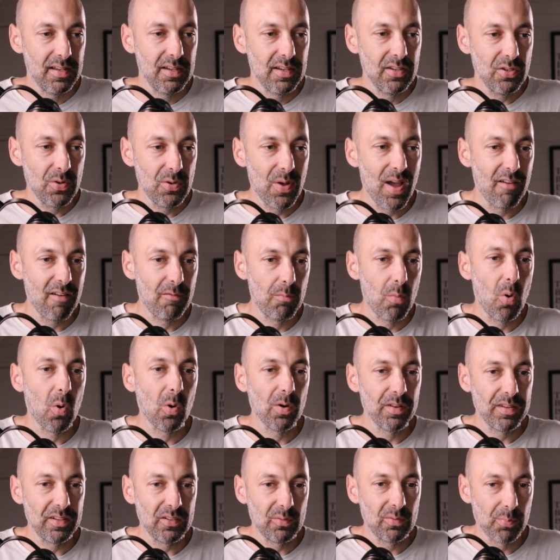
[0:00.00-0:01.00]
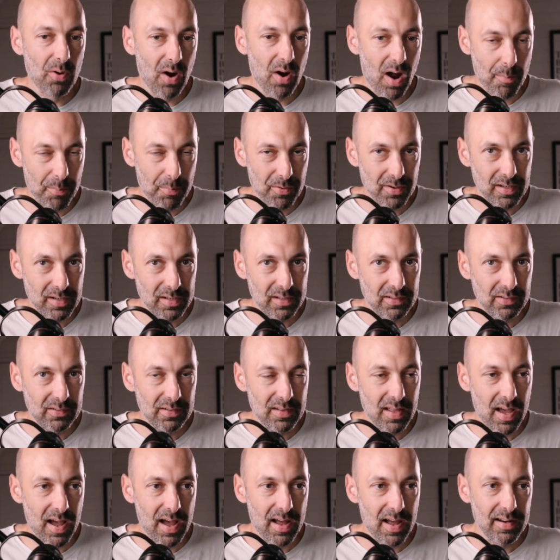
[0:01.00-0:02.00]
you have more of these properties
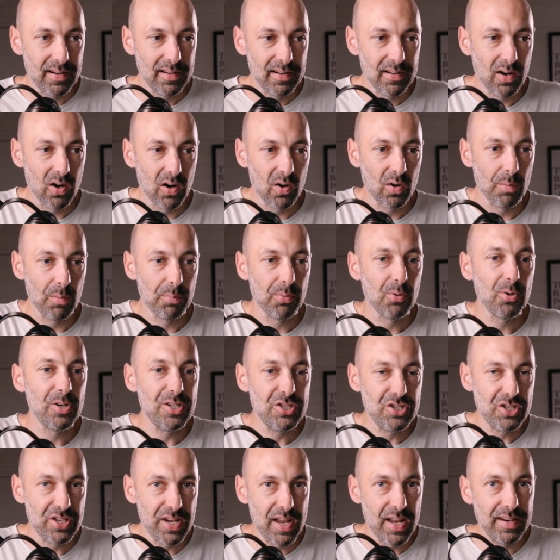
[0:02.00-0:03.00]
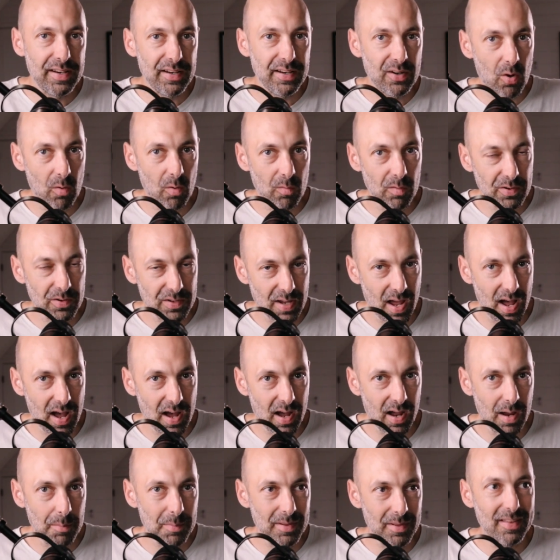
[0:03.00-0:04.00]
that are appreciating over
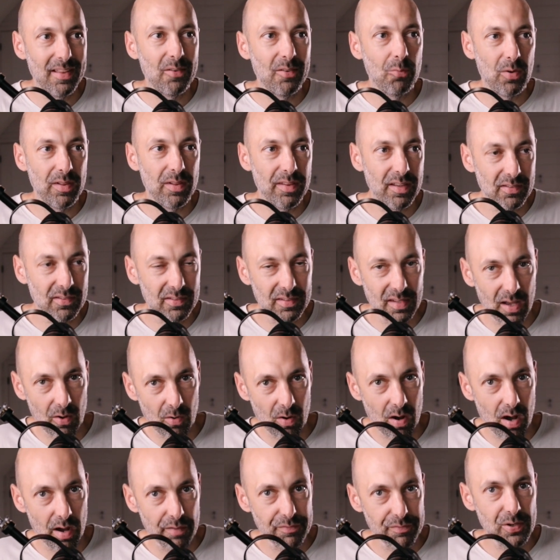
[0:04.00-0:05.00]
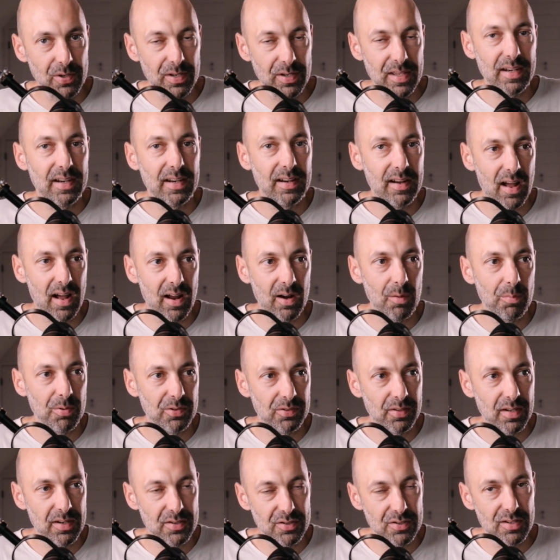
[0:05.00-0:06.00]
time. And then when they sell off, you're getting a higher
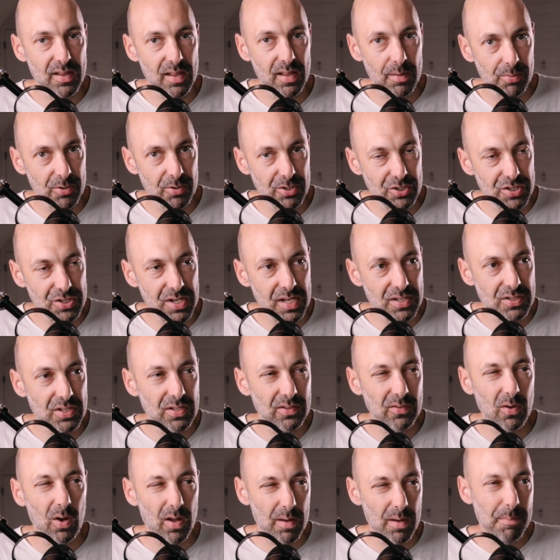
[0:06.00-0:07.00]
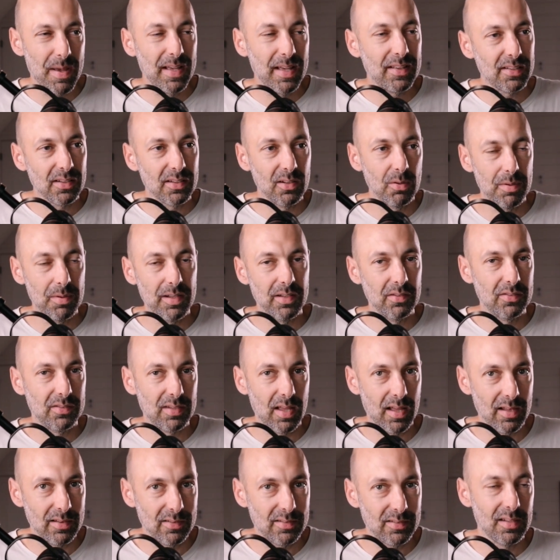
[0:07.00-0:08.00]
percentage of that appreciation. So it makes a little bit of
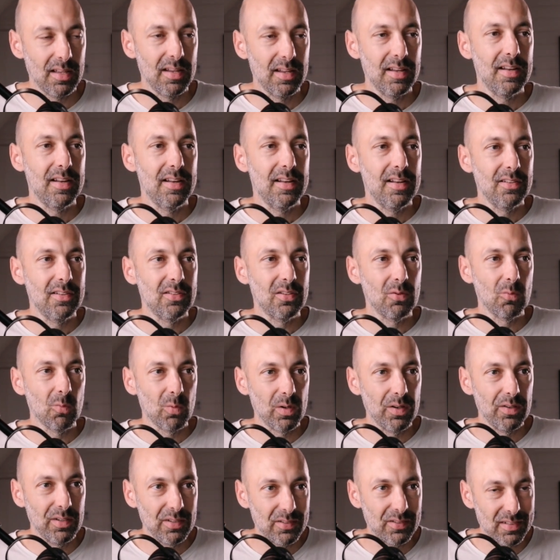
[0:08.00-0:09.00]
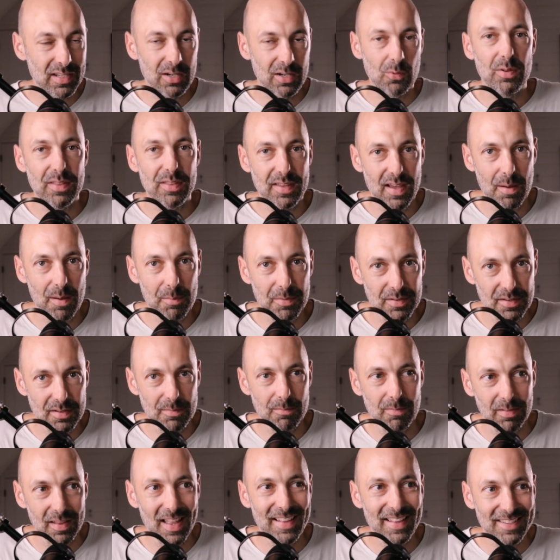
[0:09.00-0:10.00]
sense to really stick with them and to
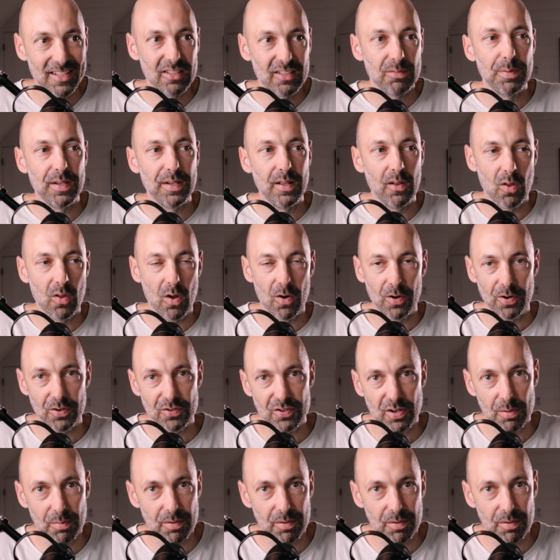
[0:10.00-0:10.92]
let this be a longer term